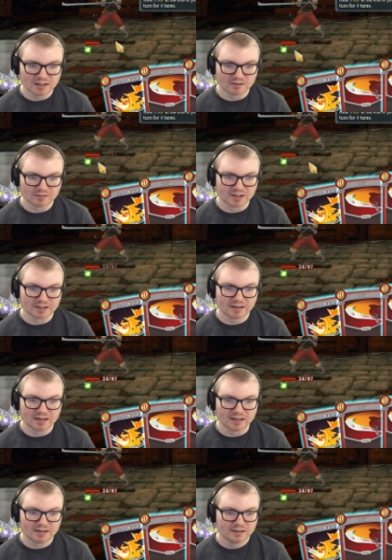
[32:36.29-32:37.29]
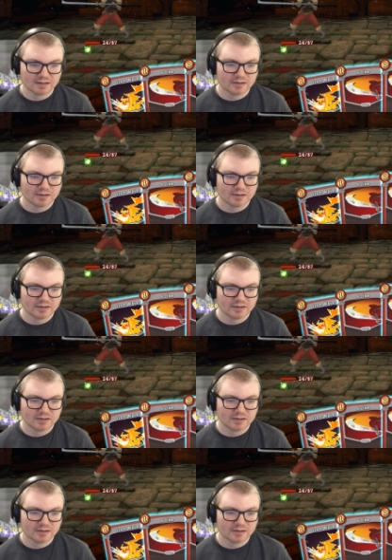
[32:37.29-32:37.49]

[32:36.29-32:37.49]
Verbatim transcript: I don't like that.